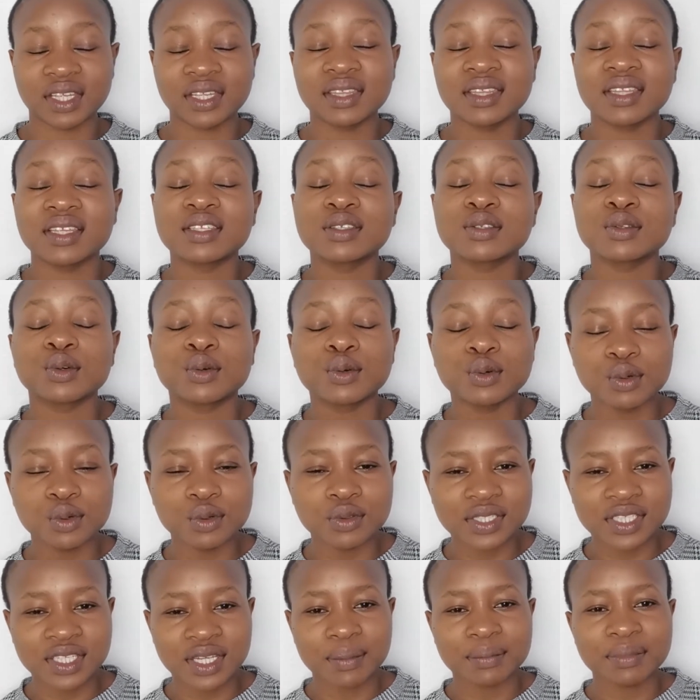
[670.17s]
the
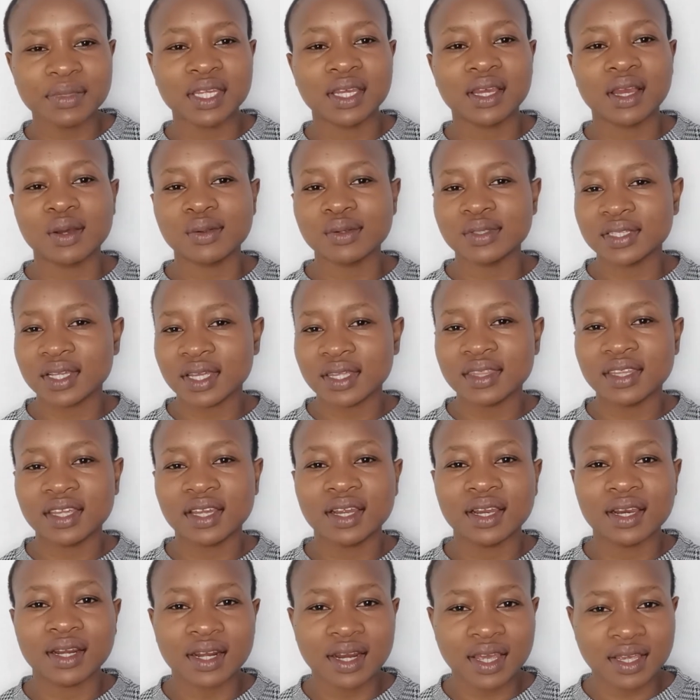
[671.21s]
school, something outside the
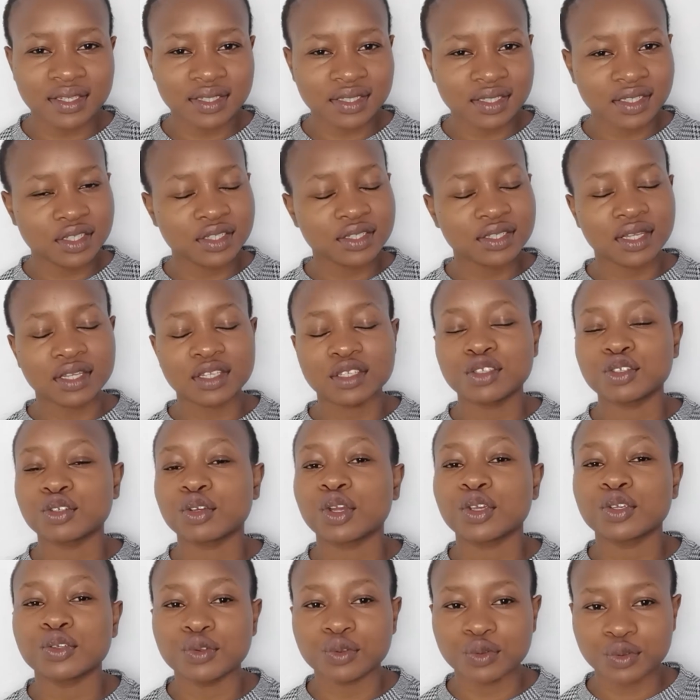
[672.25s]
classes that
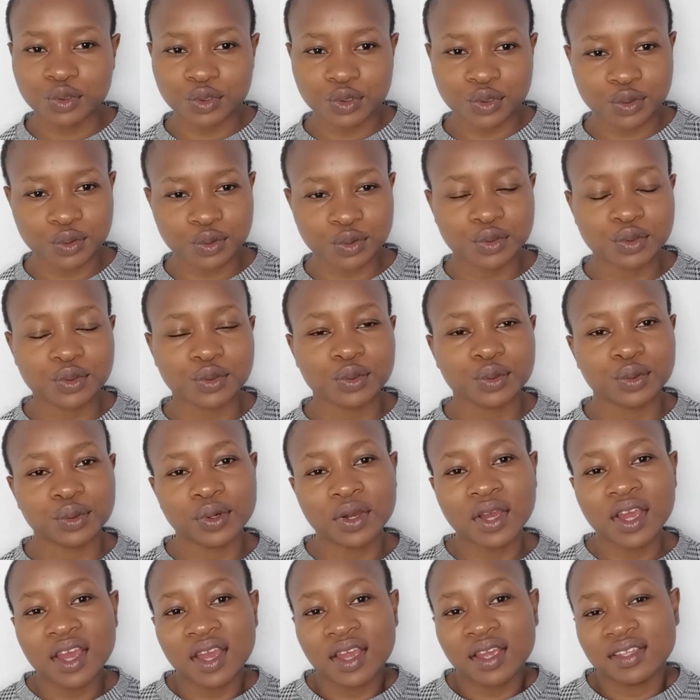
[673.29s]
you're used to. So
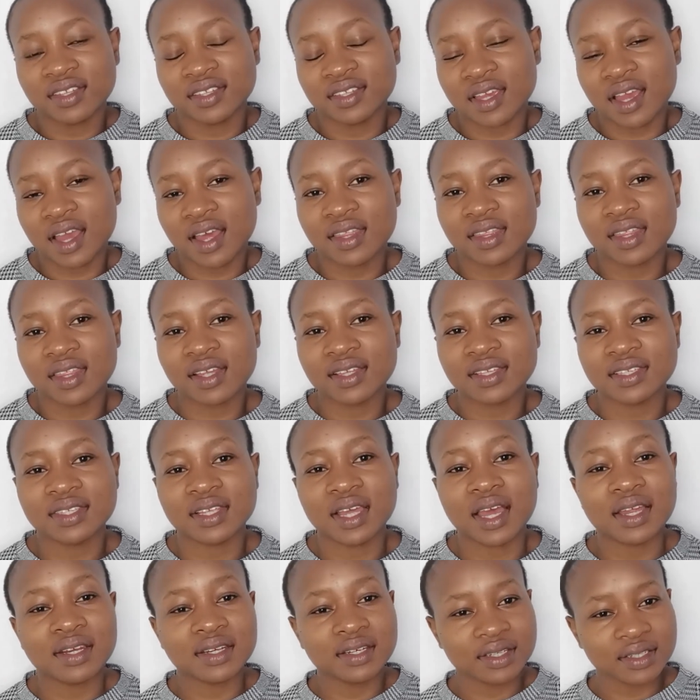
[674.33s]
yeah, that's
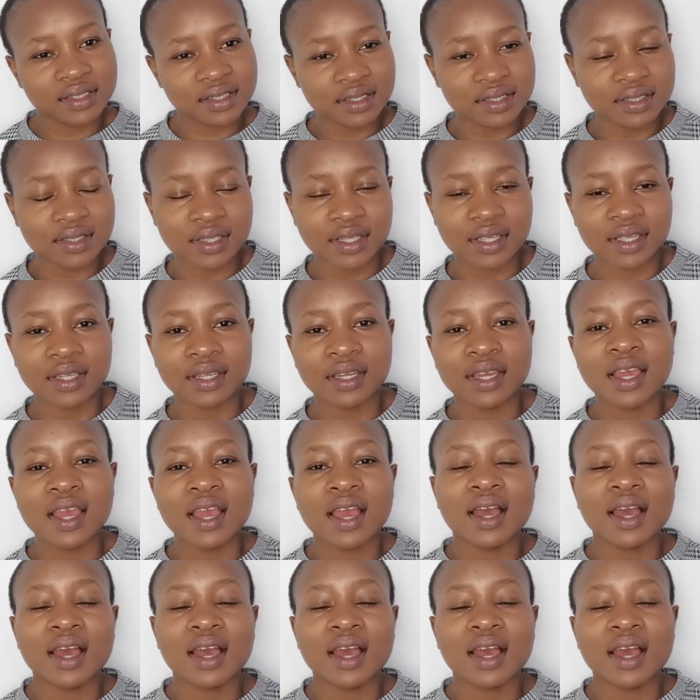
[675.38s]
another thing.